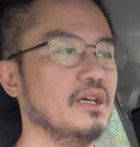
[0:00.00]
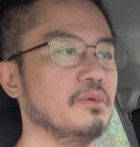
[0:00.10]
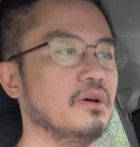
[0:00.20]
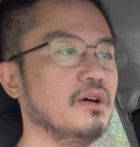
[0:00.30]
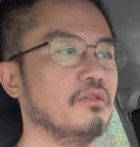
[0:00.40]

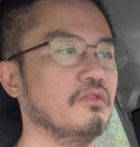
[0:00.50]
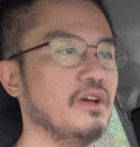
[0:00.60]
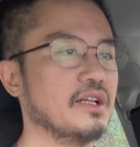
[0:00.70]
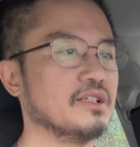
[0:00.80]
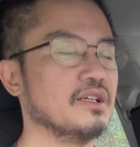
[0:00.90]
will
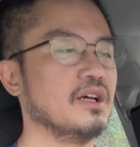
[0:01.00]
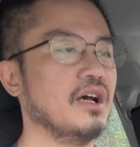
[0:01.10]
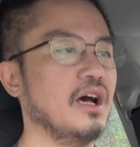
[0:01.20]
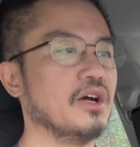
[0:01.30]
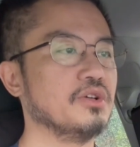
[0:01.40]
affect
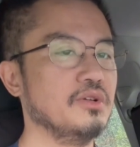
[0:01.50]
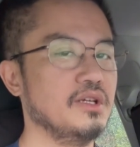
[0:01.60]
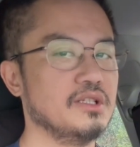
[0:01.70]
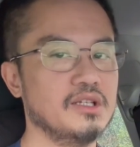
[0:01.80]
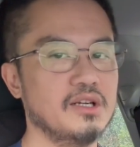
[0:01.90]
how you
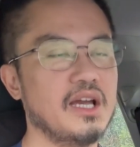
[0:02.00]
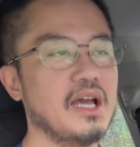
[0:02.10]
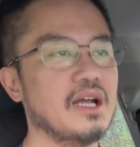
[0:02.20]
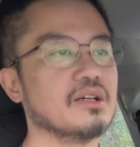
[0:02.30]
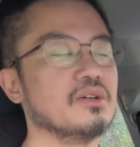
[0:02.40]

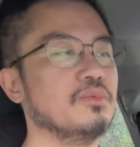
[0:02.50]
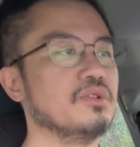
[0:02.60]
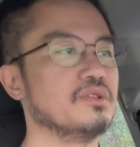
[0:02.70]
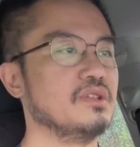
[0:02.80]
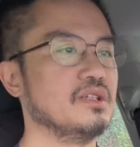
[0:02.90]
interact
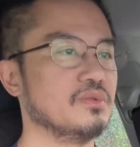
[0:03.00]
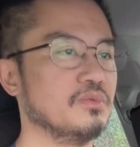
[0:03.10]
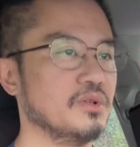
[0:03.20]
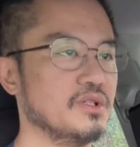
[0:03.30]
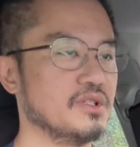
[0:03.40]
with these
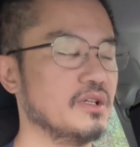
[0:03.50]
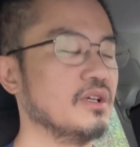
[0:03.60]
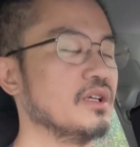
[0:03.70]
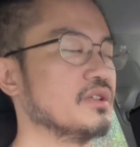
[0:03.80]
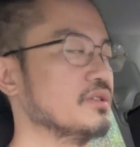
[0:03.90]
words.
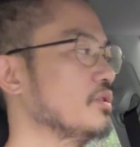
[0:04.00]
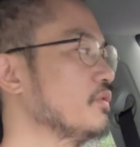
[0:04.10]
So